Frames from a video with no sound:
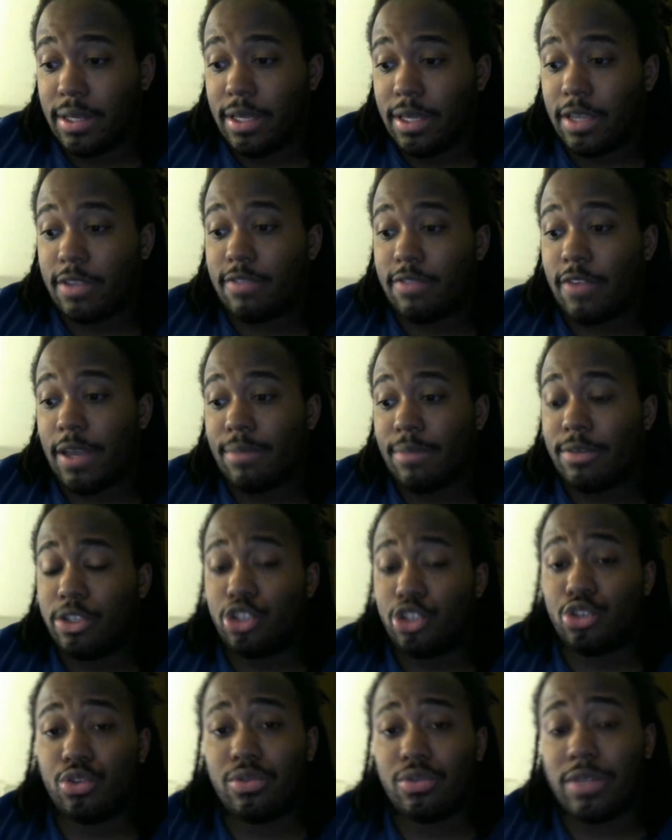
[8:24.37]
his family
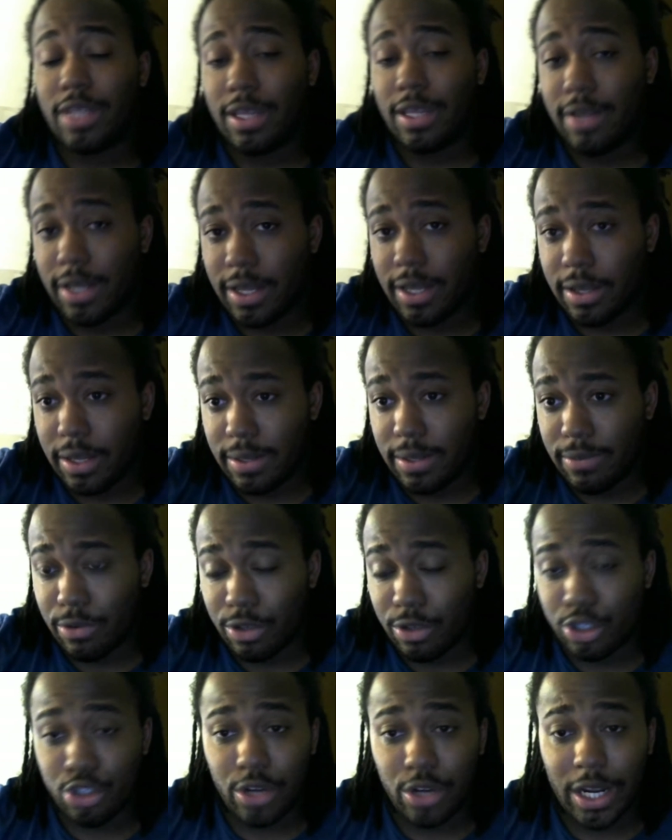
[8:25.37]

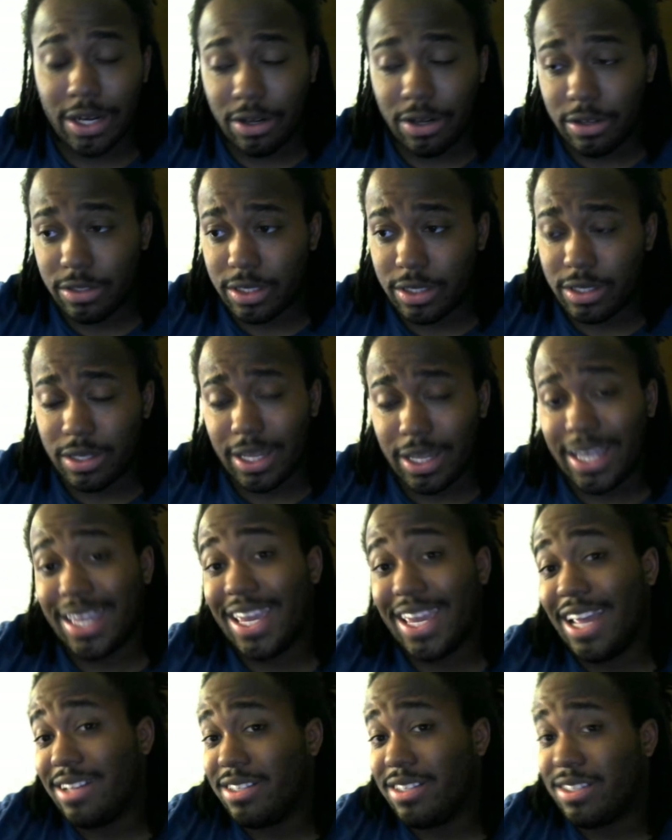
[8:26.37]
were traitors
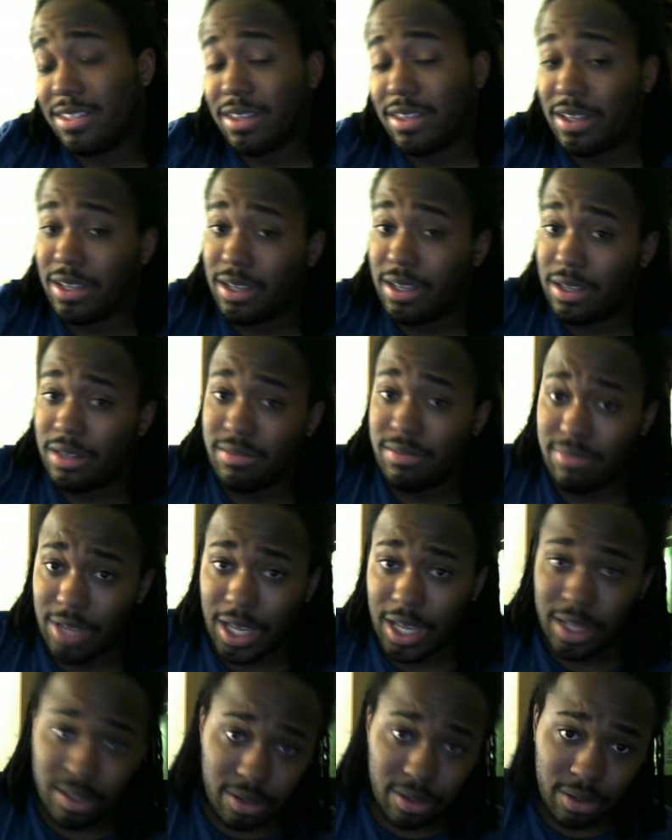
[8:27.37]
against the
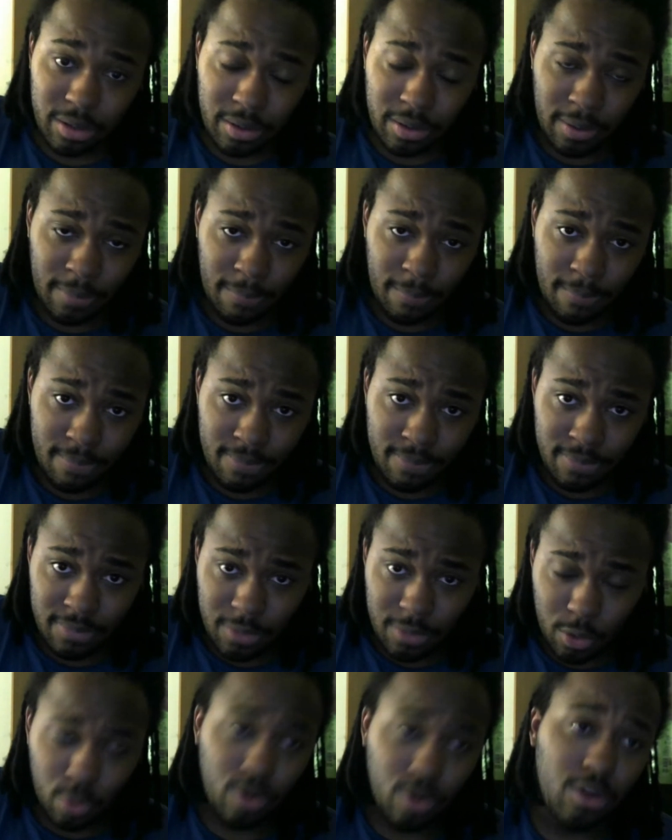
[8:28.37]
other
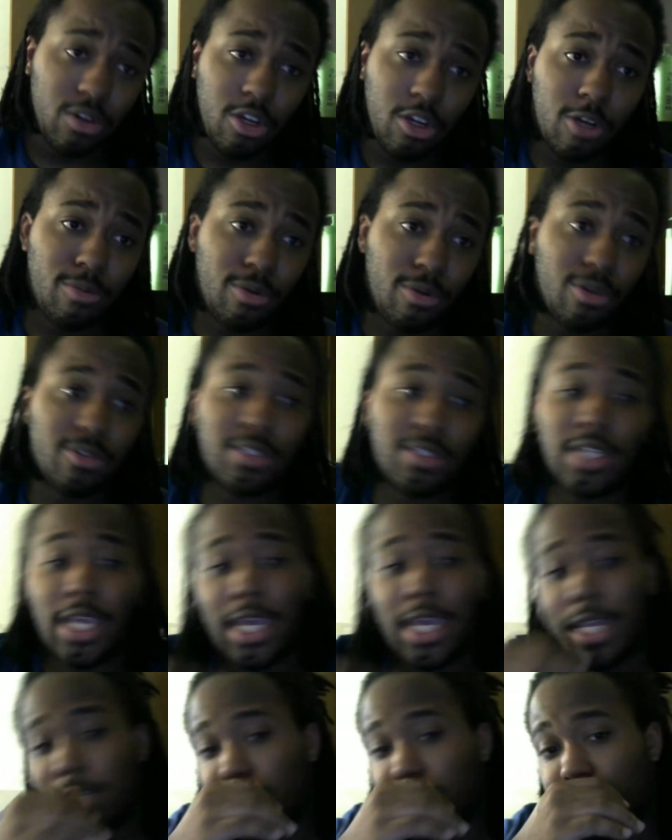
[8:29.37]
world nobles,
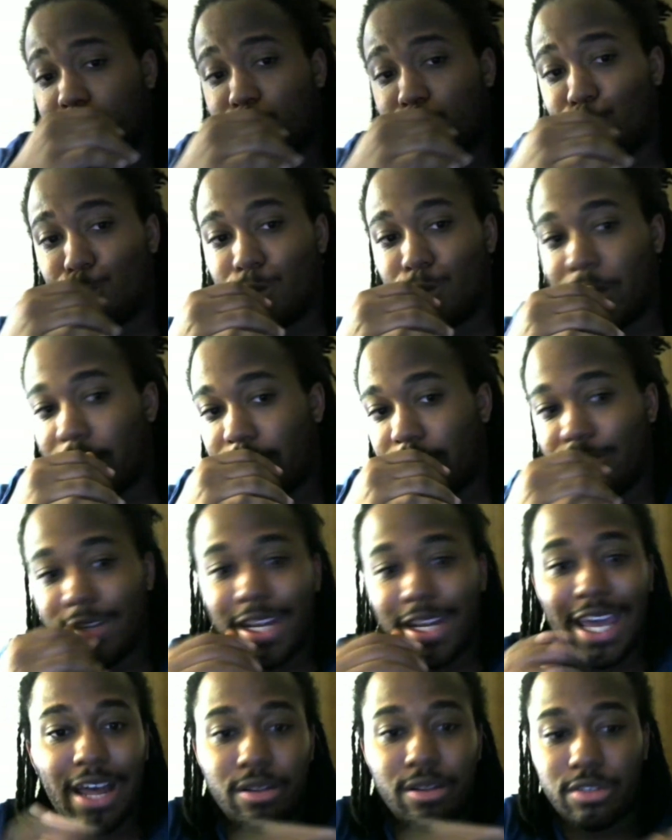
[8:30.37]
and so they live on
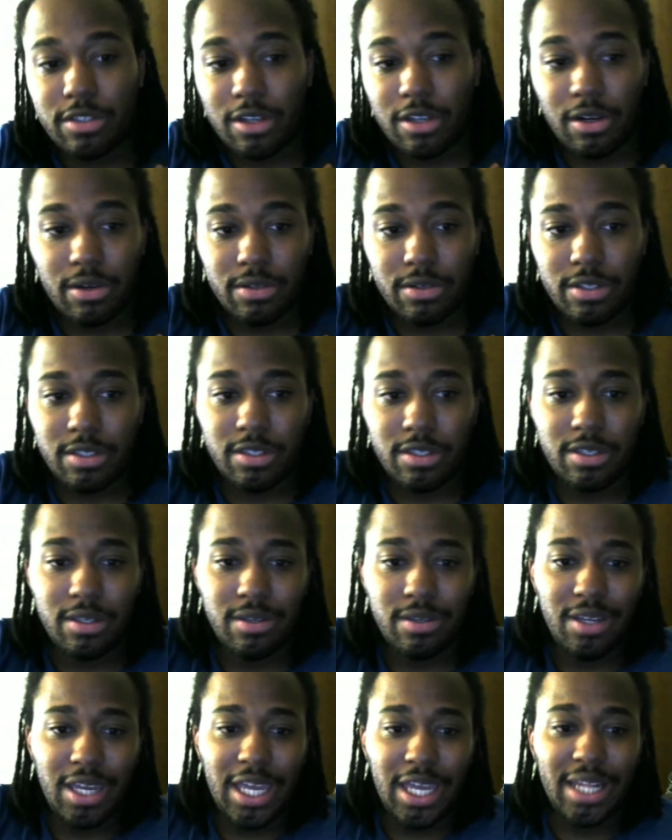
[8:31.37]
the outskirts
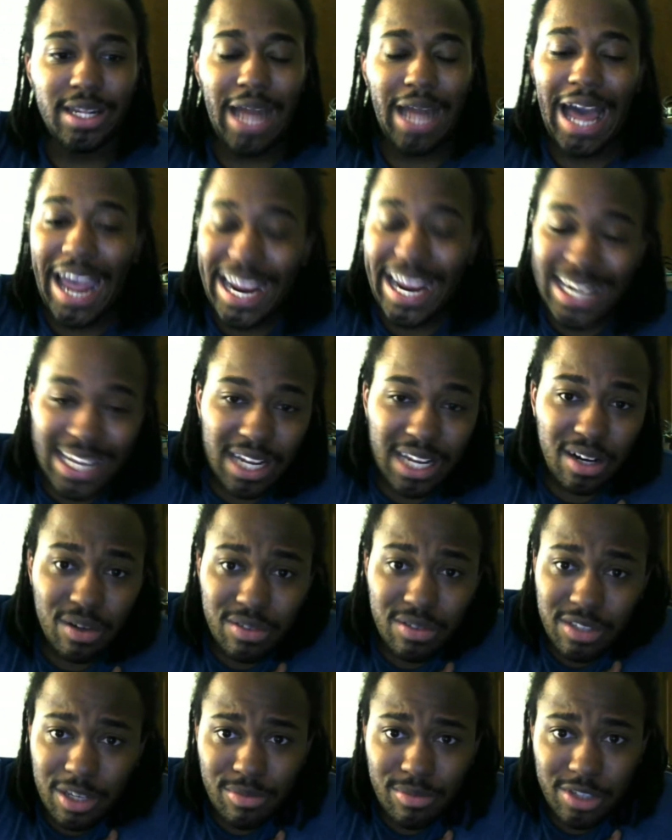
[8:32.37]
in hiding
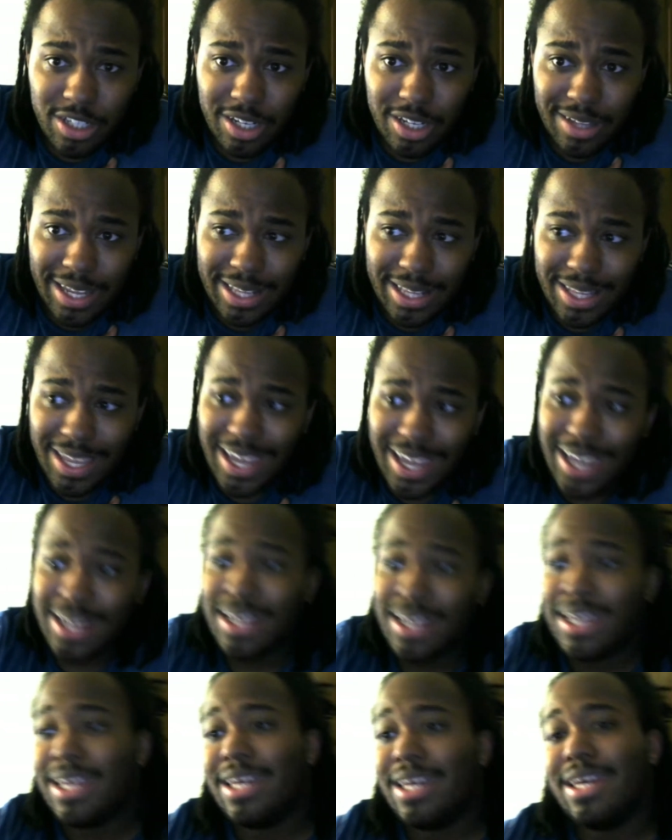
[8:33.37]
or some shit like
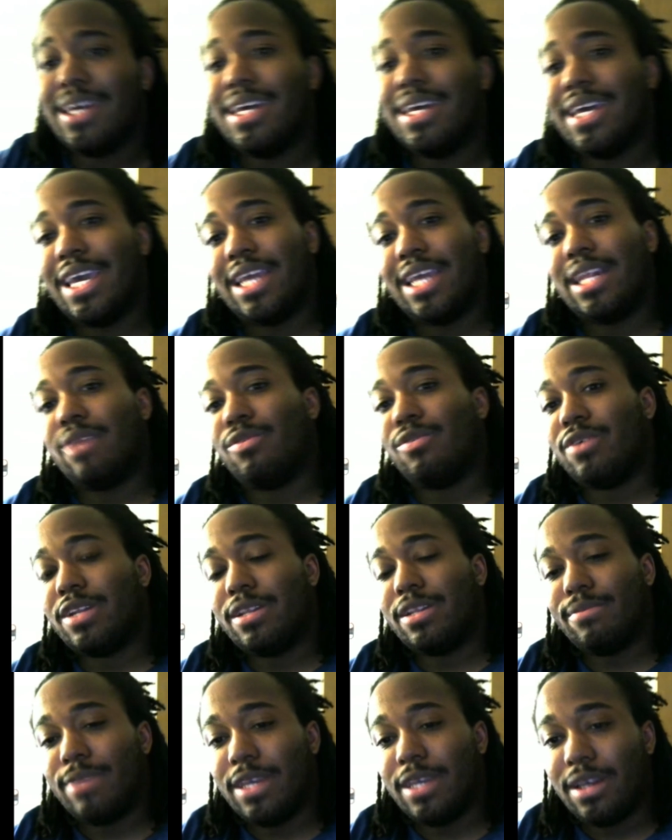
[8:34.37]
that. And they
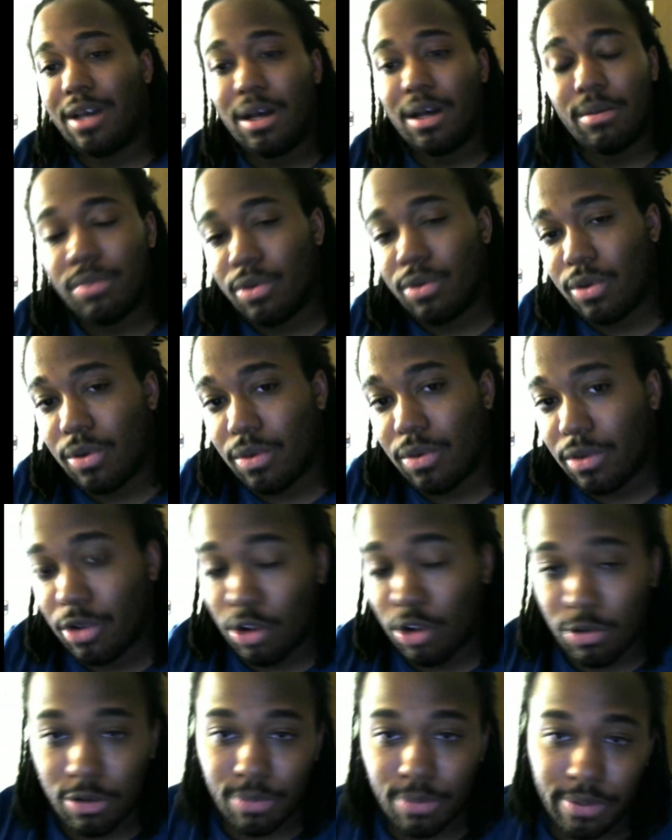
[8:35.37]
wanted to be humble,
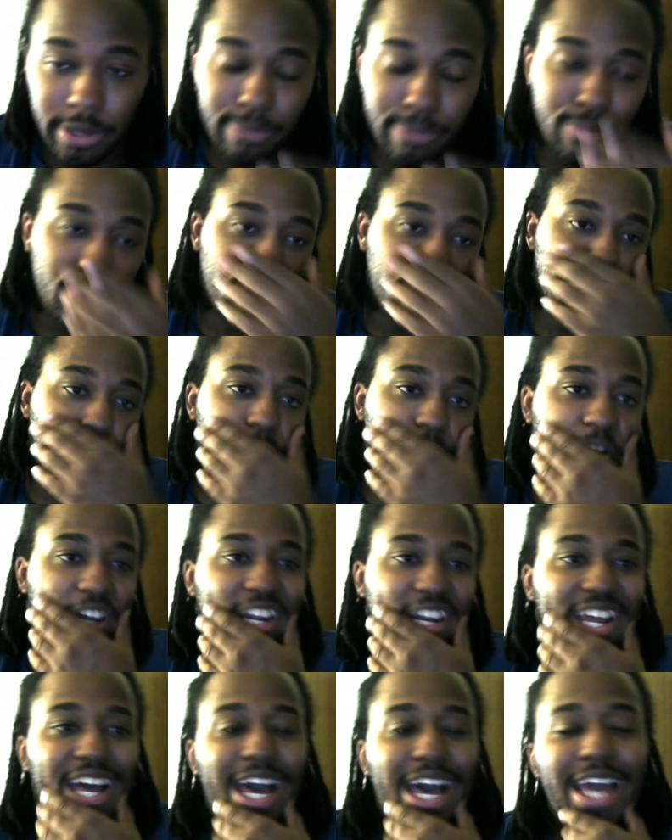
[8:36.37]
normal people, and
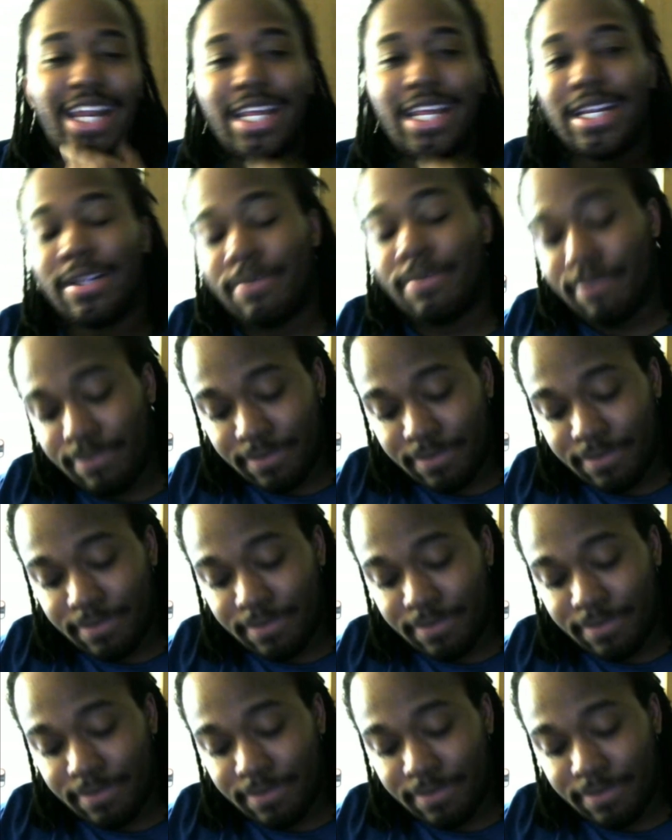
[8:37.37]
whatnot. And